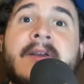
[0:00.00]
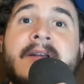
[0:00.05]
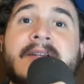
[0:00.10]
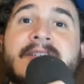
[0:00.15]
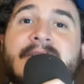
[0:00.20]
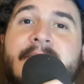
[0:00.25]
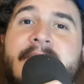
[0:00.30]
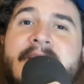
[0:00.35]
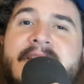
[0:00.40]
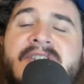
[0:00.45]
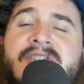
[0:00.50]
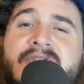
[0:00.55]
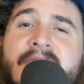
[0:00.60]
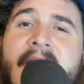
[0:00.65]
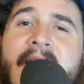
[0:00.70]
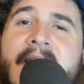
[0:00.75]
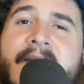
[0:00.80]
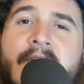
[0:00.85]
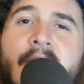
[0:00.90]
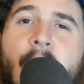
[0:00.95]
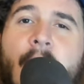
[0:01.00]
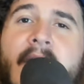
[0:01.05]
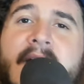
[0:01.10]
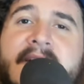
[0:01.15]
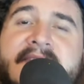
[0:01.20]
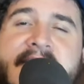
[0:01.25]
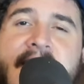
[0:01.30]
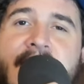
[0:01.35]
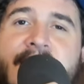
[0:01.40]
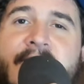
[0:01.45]
So he's a driver to
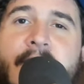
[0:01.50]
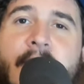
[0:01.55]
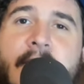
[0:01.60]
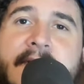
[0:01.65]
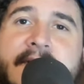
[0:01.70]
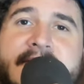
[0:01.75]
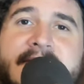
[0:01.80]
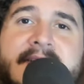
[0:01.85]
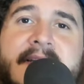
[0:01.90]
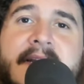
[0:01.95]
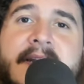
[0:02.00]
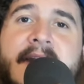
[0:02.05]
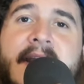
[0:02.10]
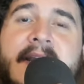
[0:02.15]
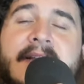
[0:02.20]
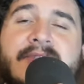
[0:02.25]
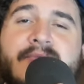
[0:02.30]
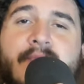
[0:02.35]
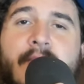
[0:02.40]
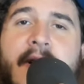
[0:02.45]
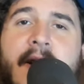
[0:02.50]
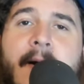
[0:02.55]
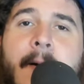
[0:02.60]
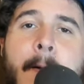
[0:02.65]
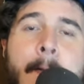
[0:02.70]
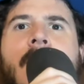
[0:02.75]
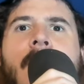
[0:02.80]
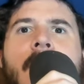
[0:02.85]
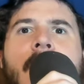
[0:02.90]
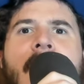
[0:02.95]
watch out for on Sunday as well.